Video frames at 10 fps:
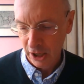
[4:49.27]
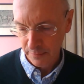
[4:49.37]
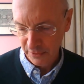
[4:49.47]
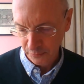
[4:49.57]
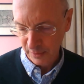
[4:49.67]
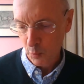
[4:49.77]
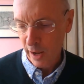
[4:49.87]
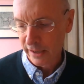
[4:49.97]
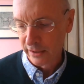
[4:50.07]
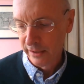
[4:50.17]
argument has been
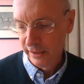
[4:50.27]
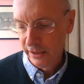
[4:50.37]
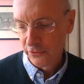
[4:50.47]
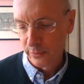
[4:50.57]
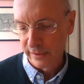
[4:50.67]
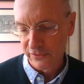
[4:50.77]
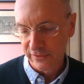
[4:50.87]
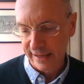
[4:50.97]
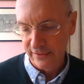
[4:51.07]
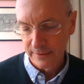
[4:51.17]
won to an
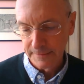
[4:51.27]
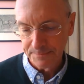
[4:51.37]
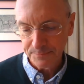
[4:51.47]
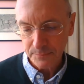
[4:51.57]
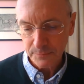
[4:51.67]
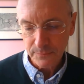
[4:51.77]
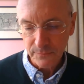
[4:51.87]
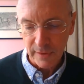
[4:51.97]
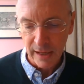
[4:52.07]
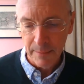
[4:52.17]
extent.
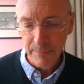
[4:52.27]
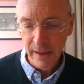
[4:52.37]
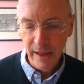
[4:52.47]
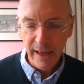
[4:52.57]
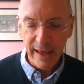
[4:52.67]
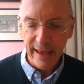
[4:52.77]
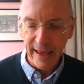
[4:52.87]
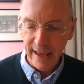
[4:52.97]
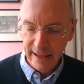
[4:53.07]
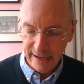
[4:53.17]

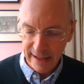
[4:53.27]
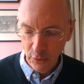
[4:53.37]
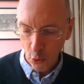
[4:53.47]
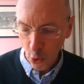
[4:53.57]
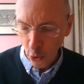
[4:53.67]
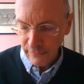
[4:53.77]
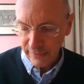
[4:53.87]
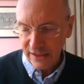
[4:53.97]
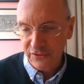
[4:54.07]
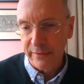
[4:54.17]
In all
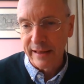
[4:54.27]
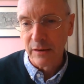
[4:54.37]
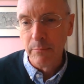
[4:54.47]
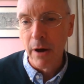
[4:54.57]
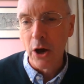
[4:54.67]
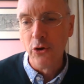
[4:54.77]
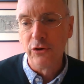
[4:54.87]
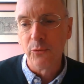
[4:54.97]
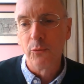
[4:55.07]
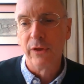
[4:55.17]
of this, I think the
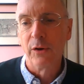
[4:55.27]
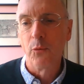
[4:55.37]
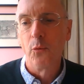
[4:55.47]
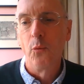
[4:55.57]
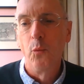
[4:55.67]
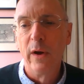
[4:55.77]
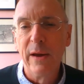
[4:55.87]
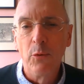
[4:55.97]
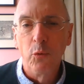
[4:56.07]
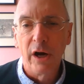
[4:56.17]
mode that
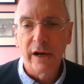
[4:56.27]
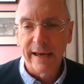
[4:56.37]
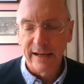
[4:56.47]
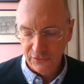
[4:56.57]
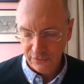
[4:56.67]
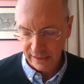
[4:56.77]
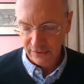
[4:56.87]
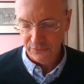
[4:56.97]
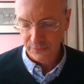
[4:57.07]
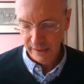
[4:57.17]
we would work in
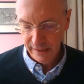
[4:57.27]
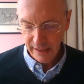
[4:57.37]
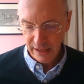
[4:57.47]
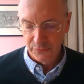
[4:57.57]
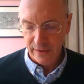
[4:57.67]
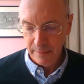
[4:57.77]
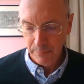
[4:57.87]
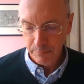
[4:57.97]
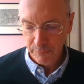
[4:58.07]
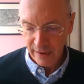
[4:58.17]
is very,